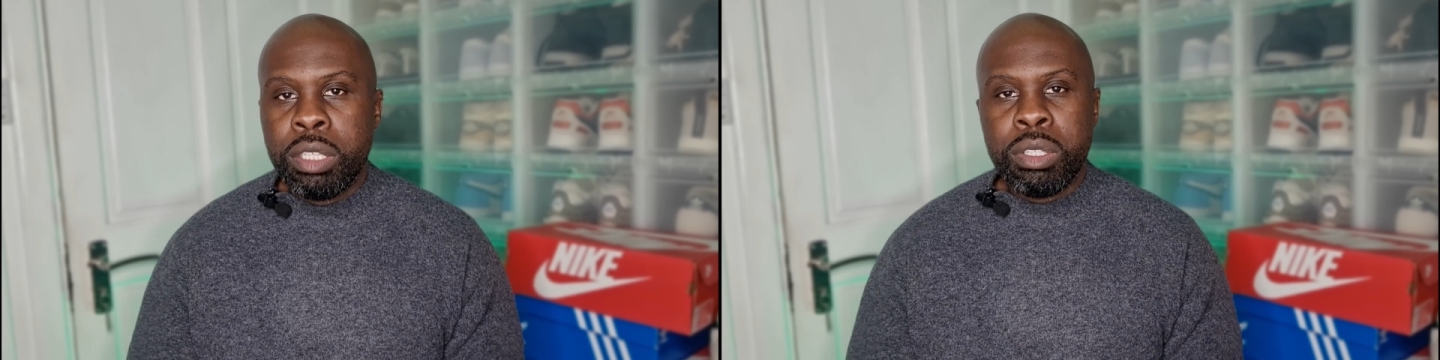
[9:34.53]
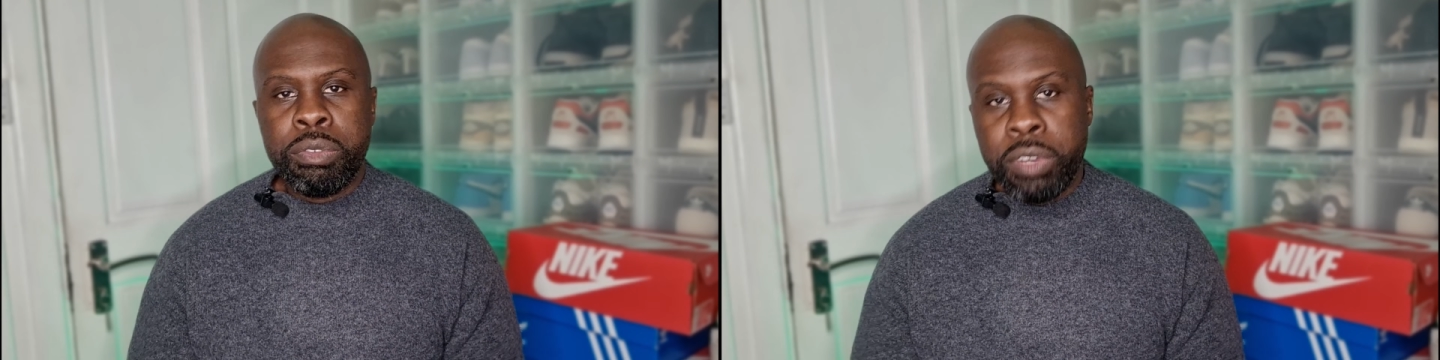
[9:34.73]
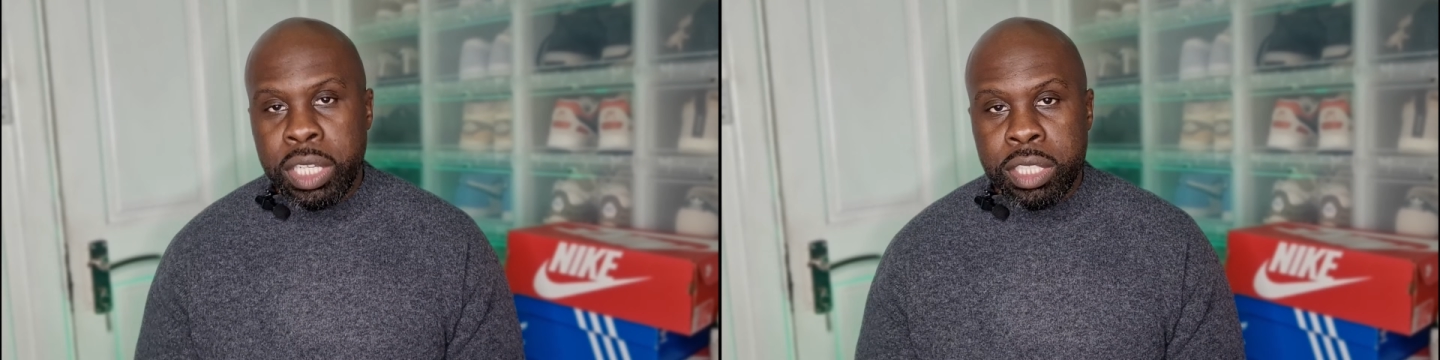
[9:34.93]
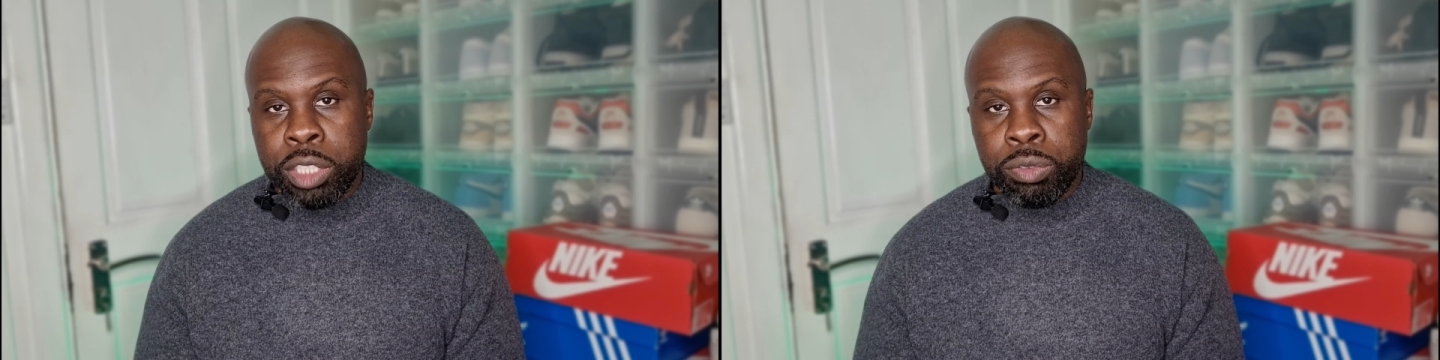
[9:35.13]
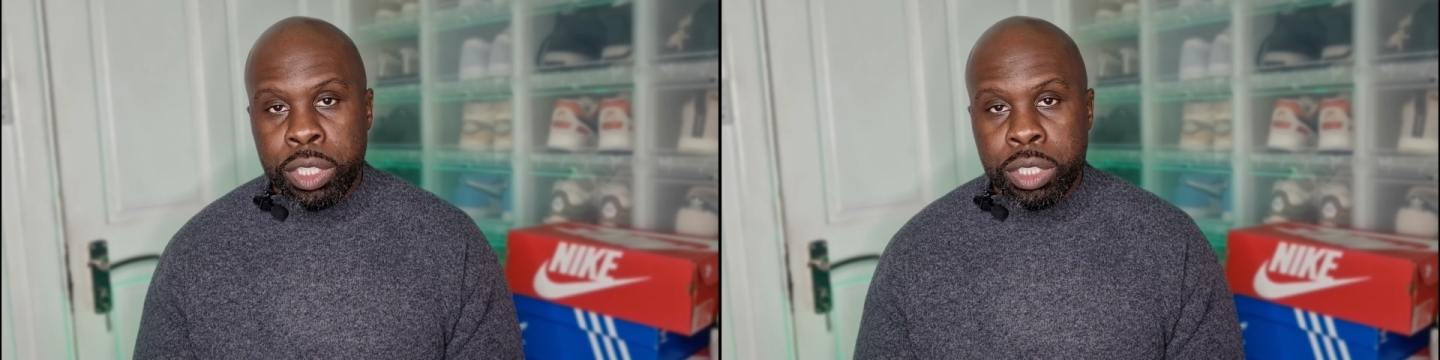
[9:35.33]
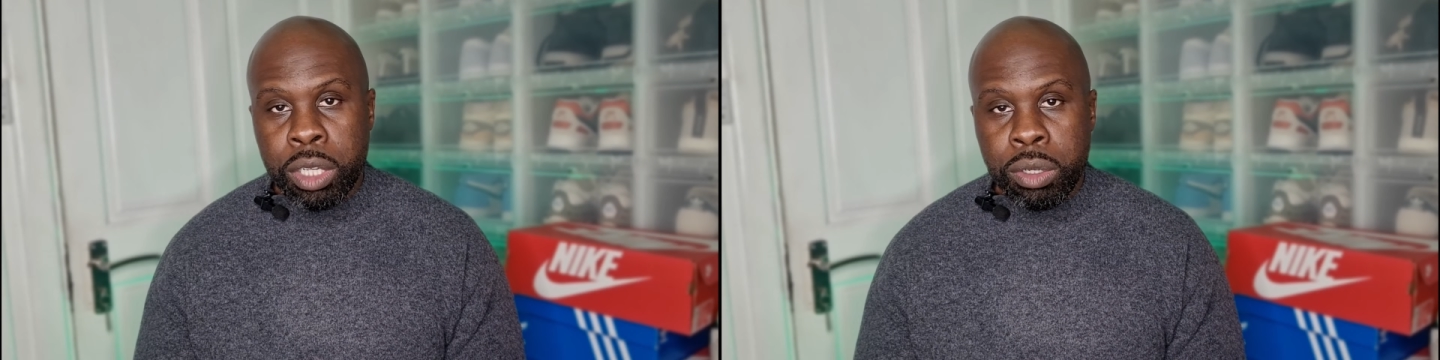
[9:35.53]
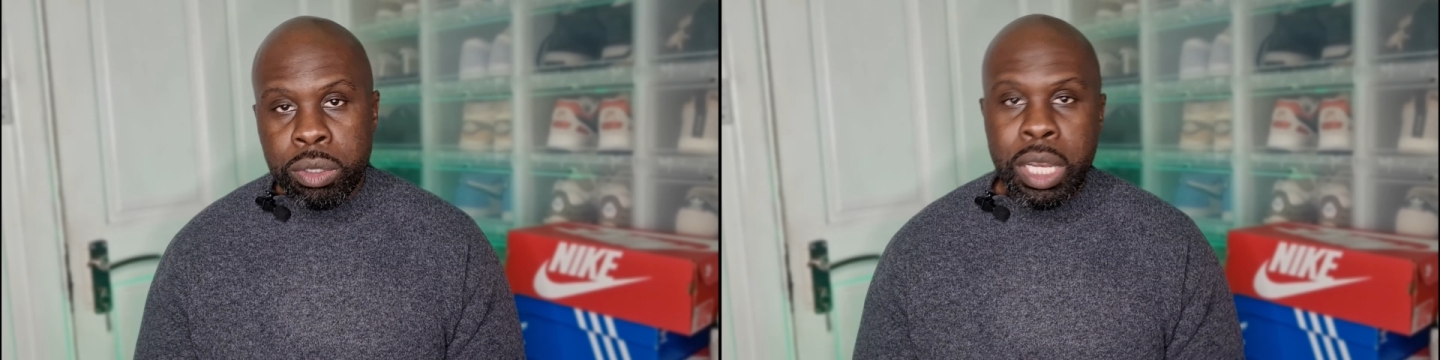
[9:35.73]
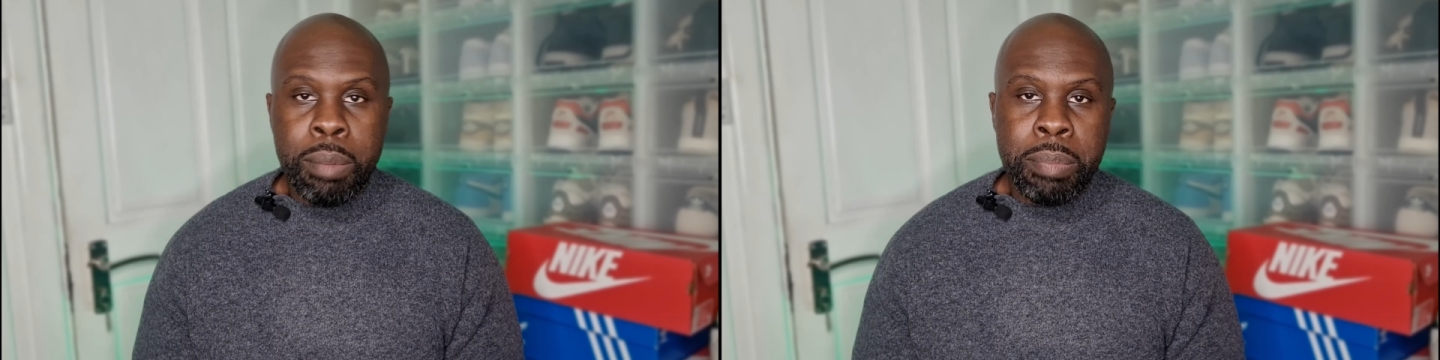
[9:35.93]
You feeling this retro
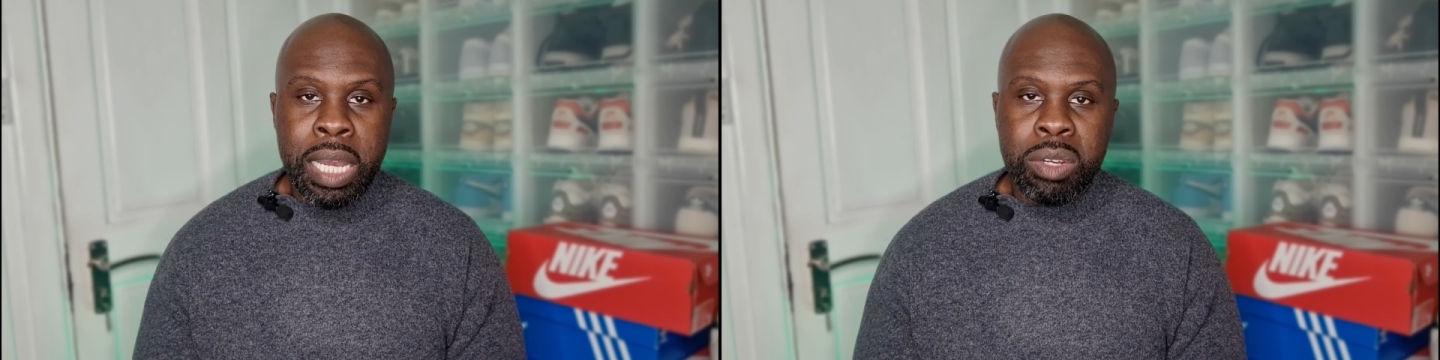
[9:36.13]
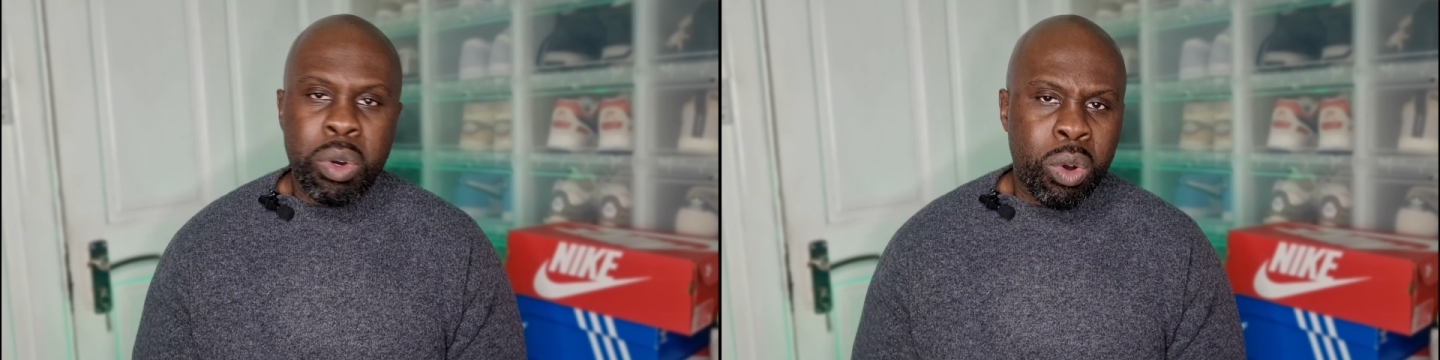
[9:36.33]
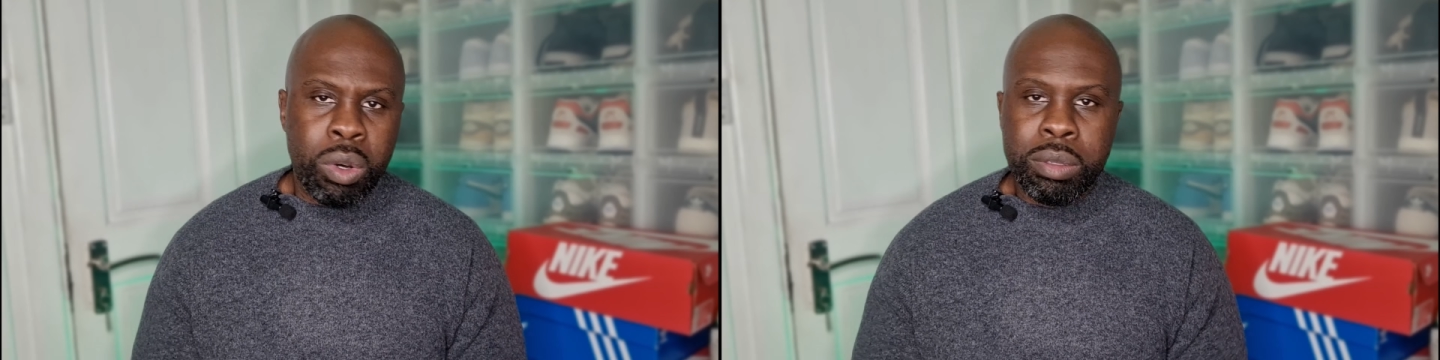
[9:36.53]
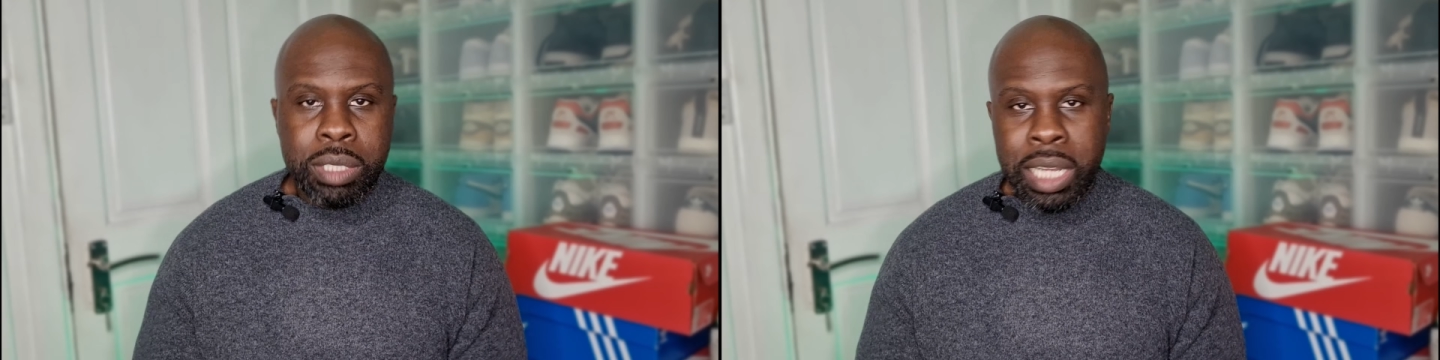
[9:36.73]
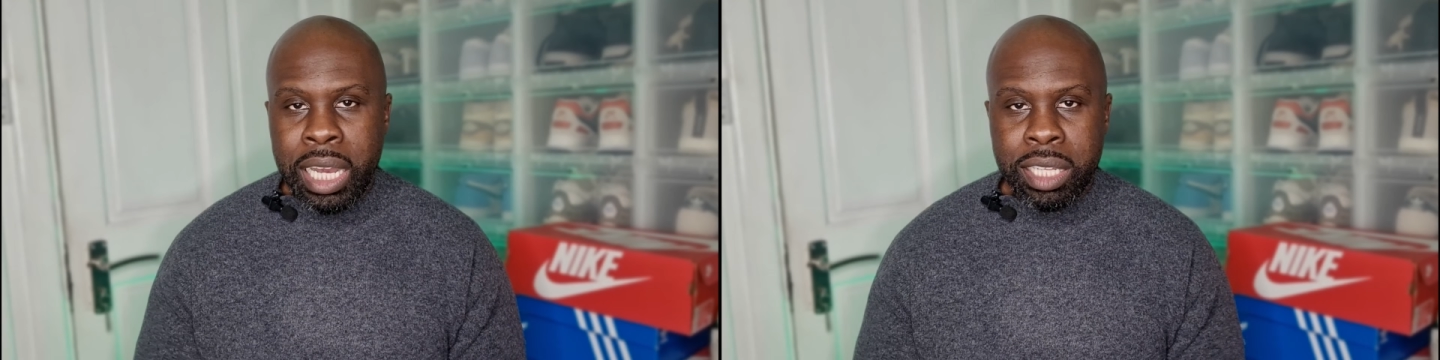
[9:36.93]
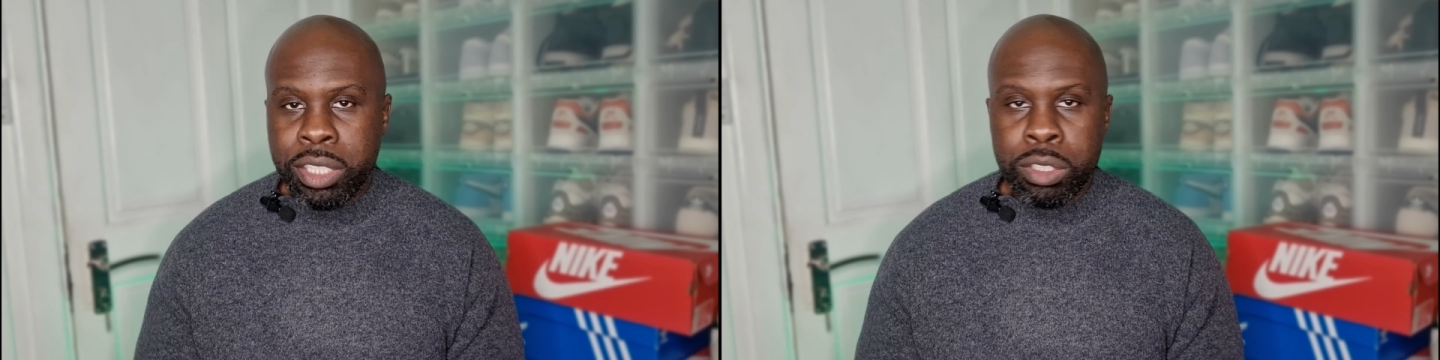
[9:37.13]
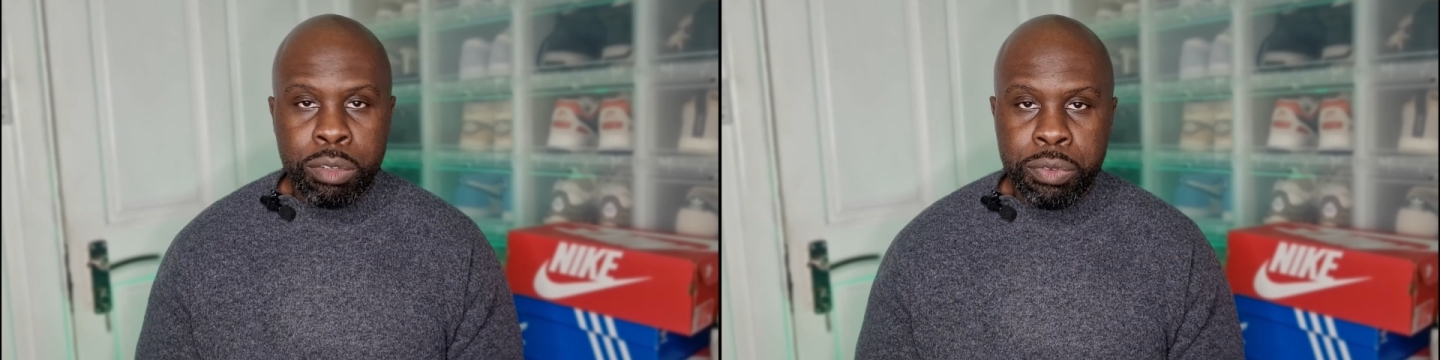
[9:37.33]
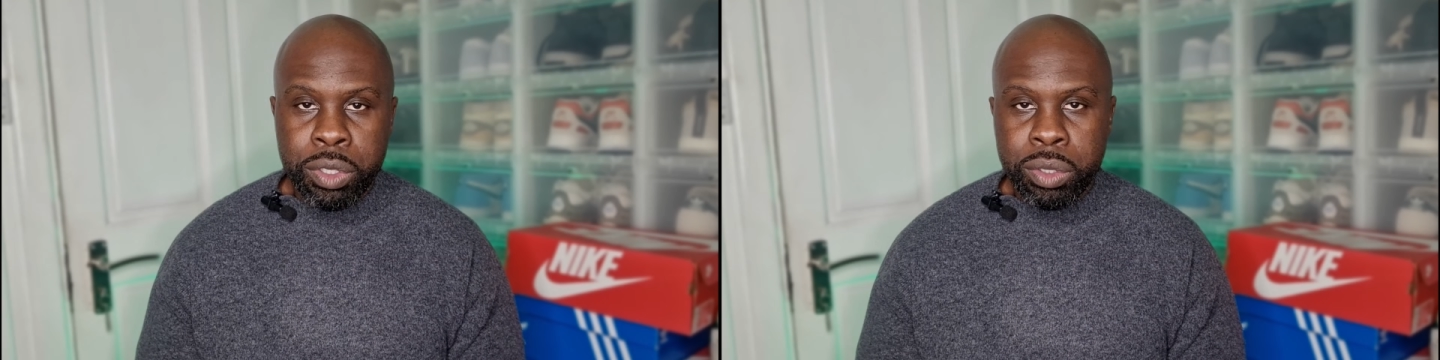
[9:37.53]
comeback, or nah, it's
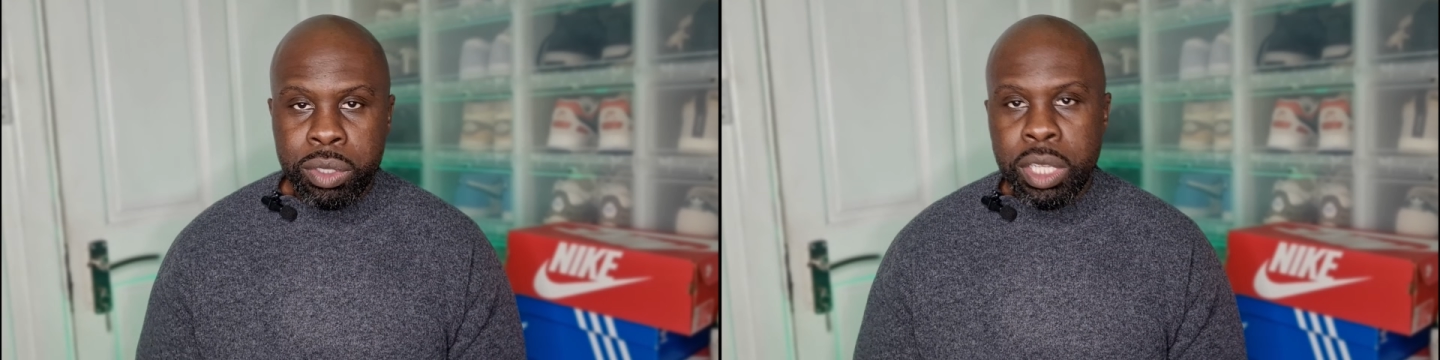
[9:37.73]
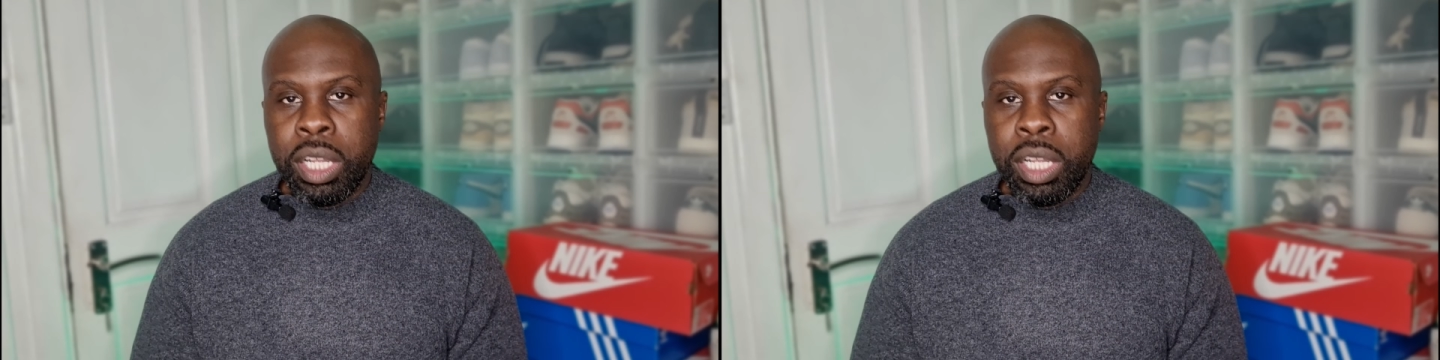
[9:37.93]
not for you?